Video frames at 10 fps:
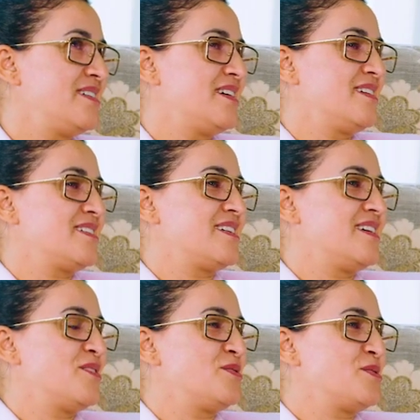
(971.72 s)
Yeah, I
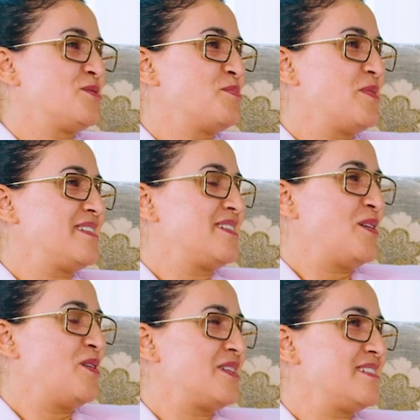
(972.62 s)
cannot also spend it
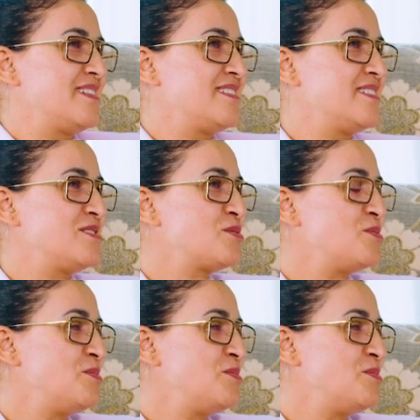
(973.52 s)
all in school.